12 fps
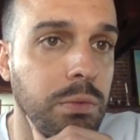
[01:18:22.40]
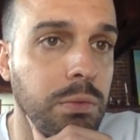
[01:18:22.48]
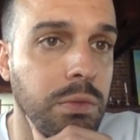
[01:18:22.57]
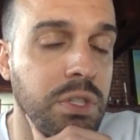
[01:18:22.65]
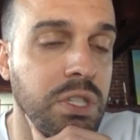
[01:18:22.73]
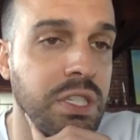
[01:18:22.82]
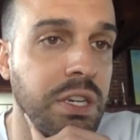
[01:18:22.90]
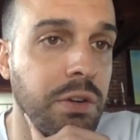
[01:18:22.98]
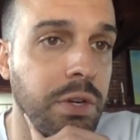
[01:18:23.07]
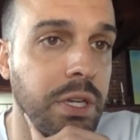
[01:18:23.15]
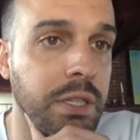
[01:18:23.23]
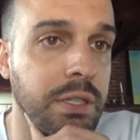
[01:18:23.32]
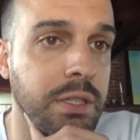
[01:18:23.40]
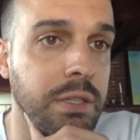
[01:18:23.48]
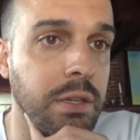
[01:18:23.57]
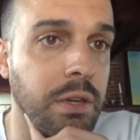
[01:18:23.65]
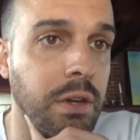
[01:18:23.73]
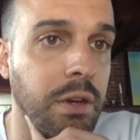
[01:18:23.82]

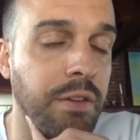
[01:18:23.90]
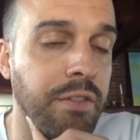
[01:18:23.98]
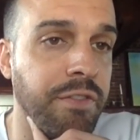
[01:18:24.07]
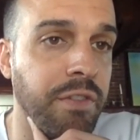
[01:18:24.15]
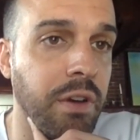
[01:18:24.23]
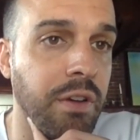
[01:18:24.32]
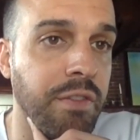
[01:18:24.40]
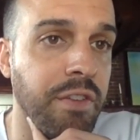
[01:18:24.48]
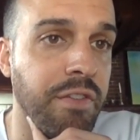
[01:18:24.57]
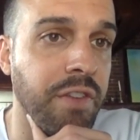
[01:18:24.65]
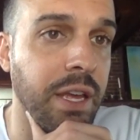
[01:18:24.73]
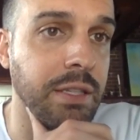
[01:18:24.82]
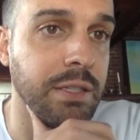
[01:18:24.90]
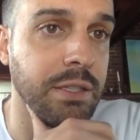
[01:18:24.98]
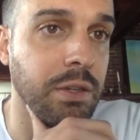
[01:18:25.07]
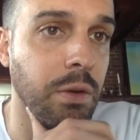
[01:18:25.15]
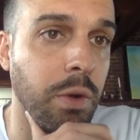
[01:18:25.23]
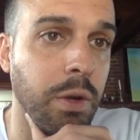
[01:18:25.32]
series of events
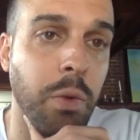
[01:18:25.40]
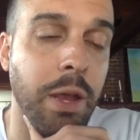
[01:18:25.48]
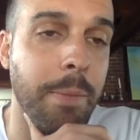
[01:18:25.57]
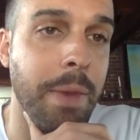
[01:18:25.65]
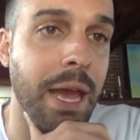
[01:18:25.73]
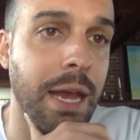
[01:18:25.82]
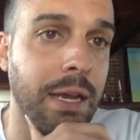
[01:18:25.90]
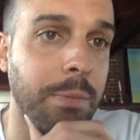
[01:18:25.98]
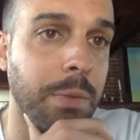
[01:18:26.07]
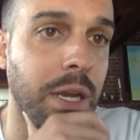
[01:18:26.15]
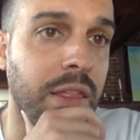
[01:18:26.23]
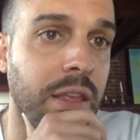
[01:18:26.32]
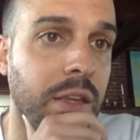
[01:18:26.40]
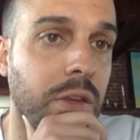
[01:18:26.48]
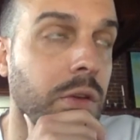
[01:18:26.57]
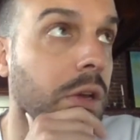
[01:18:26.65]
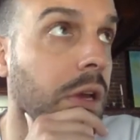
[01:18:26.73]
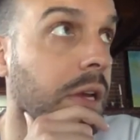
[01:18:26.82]
going way back. I mean, I think
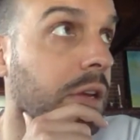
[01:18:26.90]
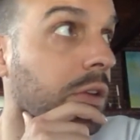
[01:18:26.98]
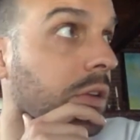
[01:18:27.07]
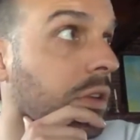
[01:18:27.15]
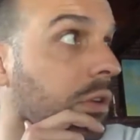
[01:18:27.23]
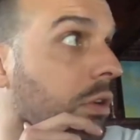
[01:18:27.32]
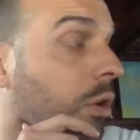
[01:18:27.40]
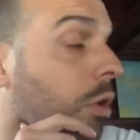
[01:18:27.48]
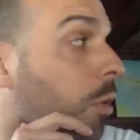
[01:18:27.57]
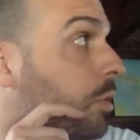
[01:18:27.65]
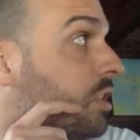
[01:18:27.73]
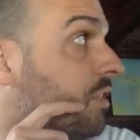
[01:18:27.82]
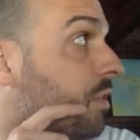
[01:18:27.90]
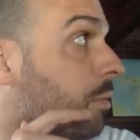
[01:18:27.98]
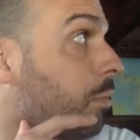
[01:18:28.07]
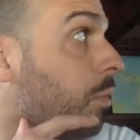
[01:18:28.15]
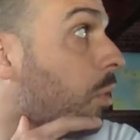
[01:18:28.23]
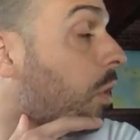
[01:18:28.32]
I could almost
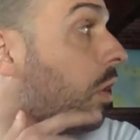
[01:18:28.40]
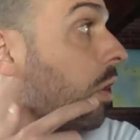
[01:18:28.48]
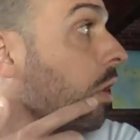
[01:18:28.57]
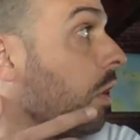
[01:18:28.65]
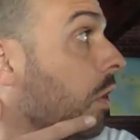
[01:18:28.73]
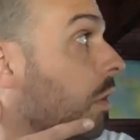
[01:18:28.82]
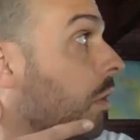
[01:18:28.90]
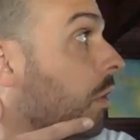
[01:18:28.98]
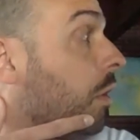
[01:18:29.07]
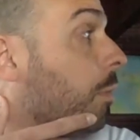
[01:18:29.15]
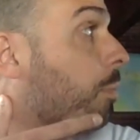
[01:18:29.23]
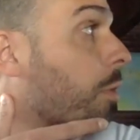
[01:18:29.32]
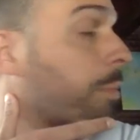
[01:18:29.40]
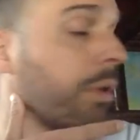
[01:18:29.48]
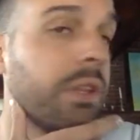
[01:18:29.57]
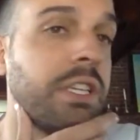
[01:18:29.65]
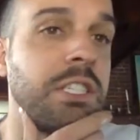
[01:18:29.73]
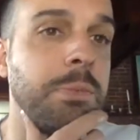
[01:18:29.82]
even more
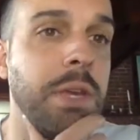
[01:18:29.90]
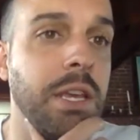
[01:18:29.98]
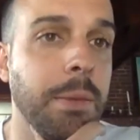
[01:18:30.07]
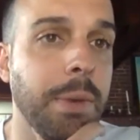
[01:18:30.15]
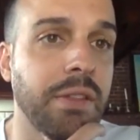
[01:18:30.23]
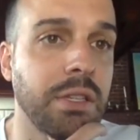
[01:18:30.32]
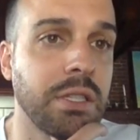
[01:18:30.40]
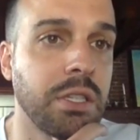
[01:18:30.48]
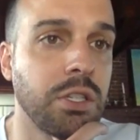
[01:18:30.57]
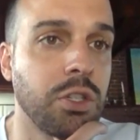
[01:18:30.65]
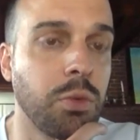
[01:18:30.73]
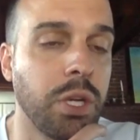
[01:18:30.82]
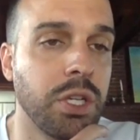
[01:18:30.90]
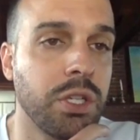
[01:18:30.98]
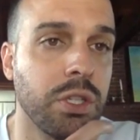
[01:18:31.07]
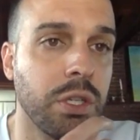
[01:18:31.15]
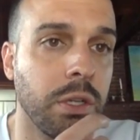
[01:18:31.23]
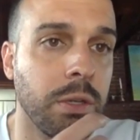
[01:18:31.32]
appropriately speak about the
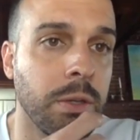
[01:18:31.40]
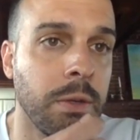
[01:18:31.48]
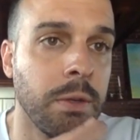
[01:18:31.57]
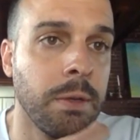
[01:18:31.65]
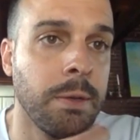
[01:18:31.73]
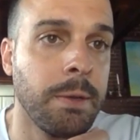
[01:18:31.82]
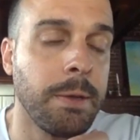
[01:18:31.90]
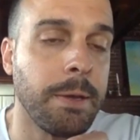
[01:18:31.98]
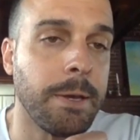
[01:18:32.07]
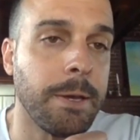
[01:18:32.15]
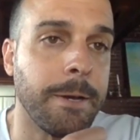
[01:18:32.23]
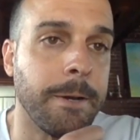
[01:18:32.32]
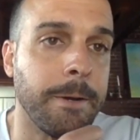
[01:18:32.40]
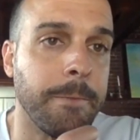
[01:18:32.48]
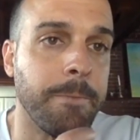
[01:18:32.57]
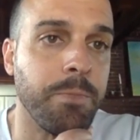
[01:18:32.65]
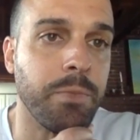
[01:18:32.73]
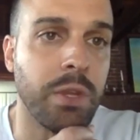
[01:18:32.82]
situation
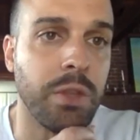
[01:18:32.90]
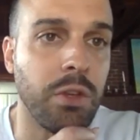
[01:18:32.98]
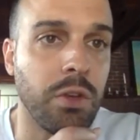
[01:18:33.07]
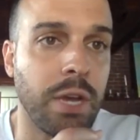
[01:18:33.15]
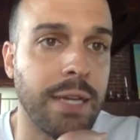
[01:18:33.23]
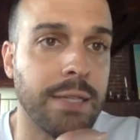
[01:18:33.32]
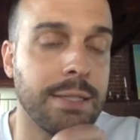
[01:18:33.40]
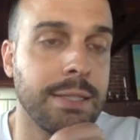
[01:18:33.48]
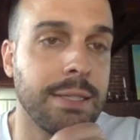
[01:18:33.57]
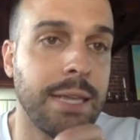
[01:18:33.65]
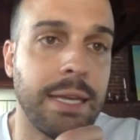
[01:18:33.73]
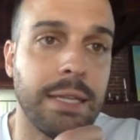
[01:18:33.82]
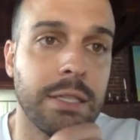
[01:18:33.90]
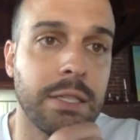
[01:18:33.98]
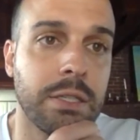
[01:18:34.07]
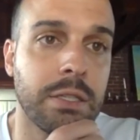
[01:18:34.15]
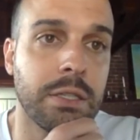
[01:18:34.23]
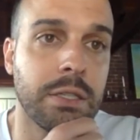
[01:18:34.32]
in the United
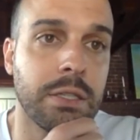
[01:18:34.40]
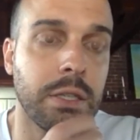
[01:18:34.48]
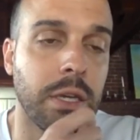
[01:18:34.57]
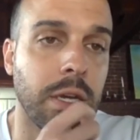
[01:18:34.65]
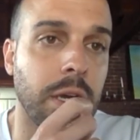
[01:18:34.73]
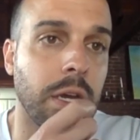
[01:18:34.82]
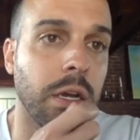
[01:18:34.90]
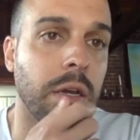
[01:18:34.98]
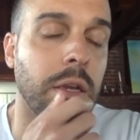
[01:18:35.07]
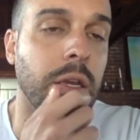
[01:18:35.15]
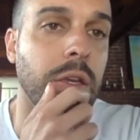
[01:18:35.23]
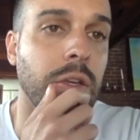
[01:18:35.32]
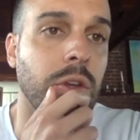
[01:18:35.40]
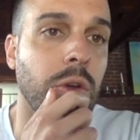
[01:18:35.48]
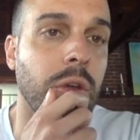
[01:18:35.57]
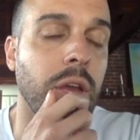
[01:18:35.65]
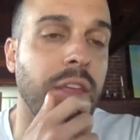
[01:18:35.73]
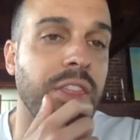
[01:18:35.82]
States. I
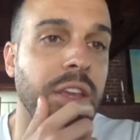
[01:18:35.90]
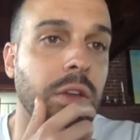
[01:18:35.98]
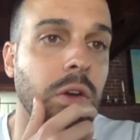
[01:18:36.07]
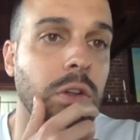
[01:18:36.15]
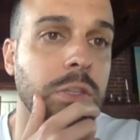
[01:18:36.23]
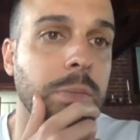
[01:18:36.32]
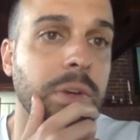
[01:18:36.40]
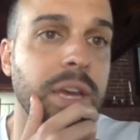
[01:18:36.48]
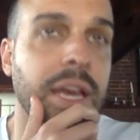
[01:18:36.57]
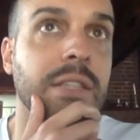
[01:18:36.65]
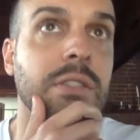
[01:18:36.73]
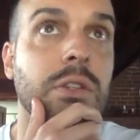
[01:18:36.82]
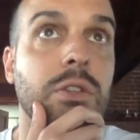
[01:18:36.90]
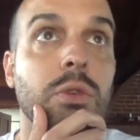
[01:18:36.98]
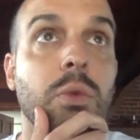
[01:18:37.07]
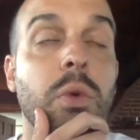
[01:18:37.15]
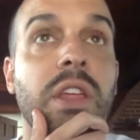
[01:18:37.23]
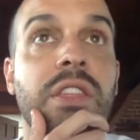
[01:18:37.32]
think it ultimately has to do
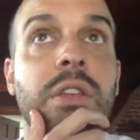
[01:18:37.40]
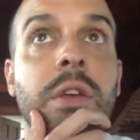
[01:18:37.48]
with